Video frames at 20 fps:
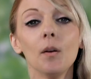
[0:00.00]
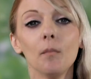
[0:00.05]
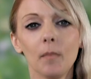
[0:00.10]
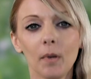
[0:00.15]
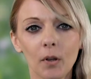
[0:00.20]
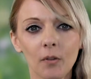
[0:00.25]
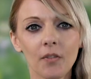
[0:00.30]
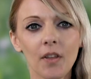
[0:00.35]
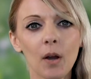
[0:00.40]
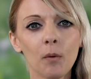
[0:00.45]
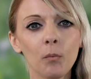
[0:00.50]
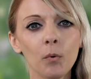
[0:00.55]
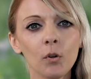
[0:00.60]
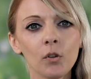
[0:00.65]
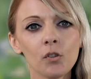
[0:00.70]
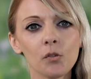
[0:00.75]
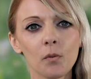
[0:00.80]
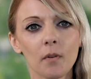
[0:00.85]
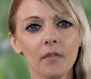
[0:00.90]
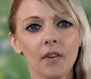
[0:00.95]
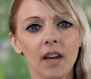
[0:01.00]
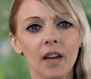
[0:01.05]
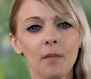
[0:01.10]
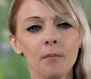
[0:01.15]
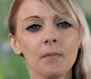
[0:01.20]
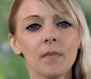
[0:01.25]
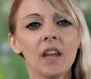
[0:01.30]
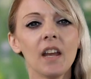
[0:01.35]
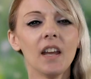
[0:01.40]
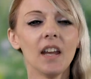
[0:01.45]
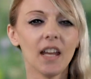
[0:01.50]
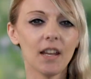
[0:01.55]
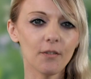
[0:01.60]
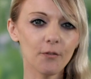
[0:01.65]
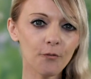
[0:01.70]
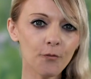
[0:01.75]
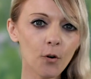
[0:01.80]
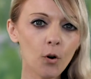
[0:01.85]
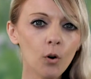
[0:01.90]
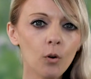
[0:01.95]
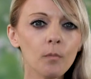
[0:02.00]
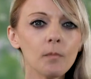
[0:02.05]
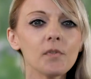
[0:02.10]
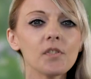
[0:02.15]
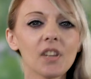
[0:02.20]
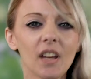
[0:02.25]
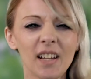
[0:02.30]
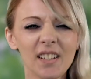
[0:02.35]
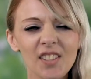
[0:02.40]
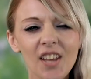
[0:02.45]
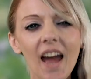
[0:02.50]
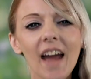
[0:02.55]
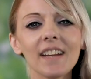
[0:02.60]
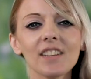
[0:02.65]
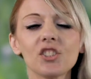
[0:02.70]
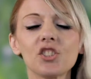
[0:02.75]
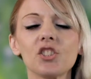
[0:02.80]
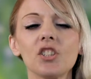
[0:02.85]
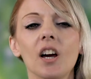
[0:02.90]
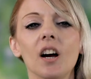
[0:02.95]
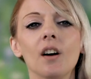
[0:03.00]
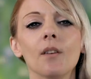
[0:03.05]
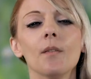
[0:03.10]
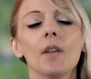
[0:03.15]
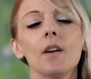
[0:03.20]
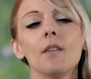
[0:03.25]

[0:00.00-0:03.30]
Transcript: build their walls with it. It forms a texture